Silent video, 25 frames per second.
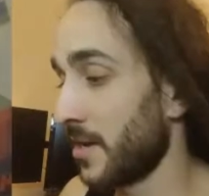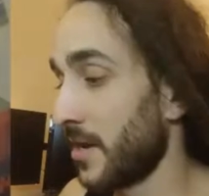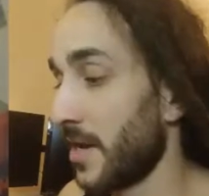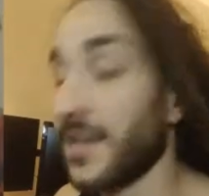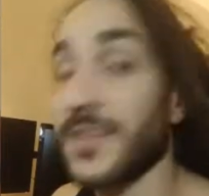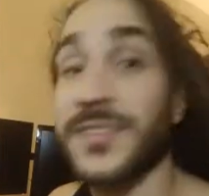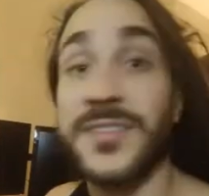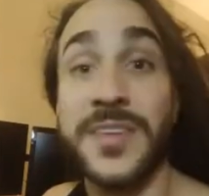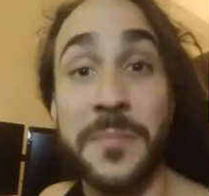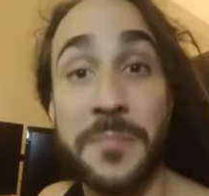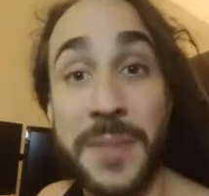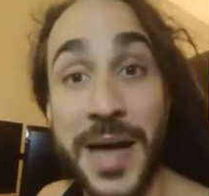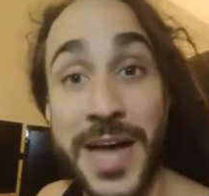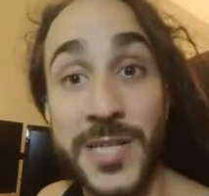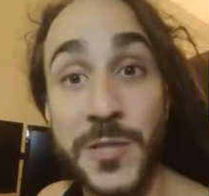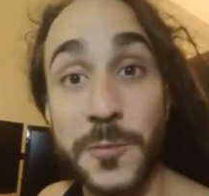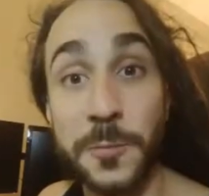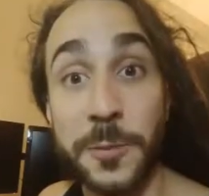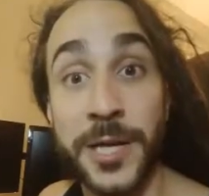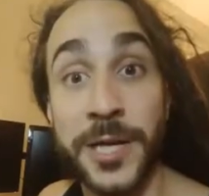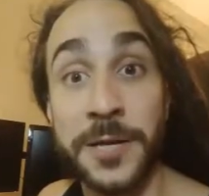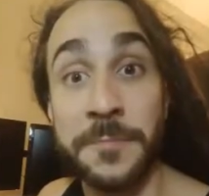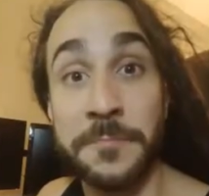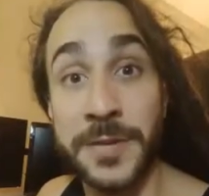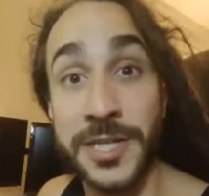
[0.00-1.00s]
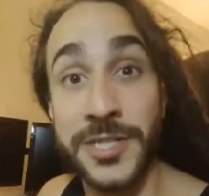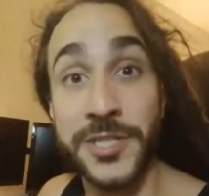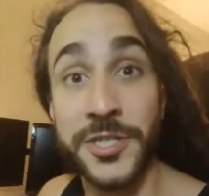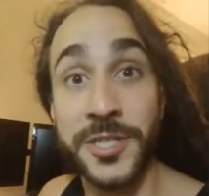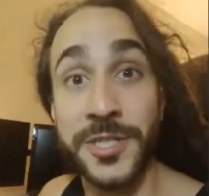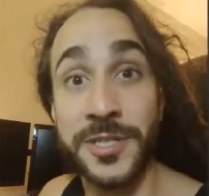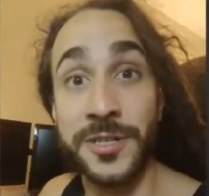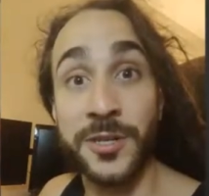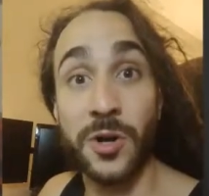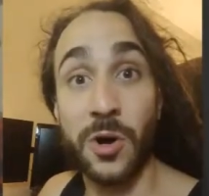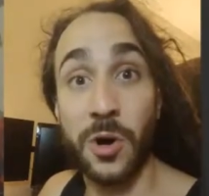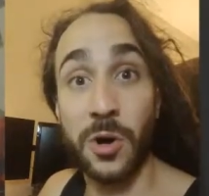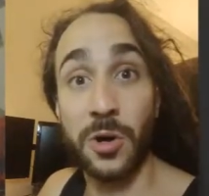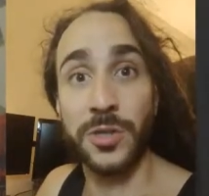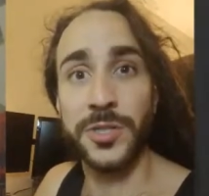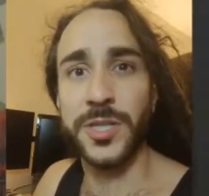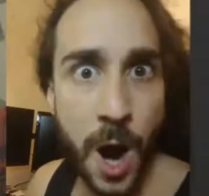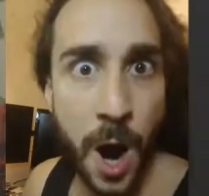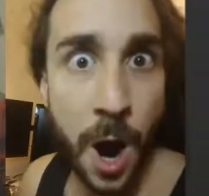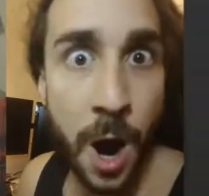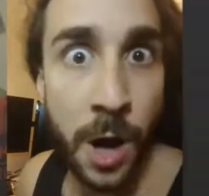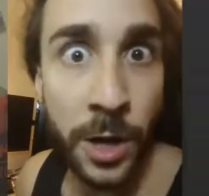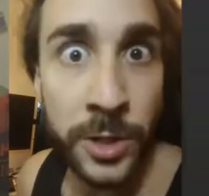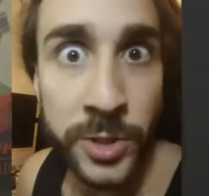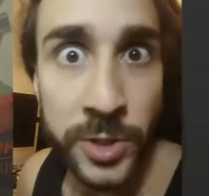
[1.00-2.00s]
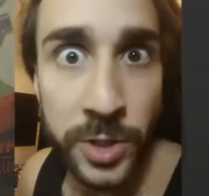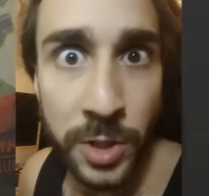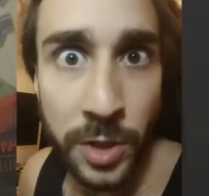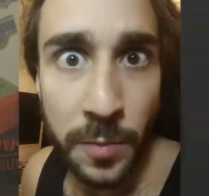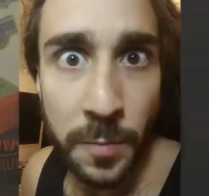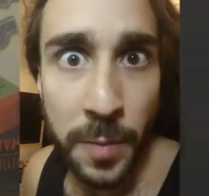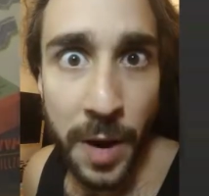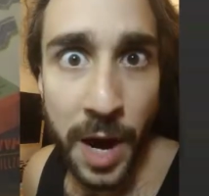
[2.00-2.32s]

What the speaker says: It is a match play mission called Under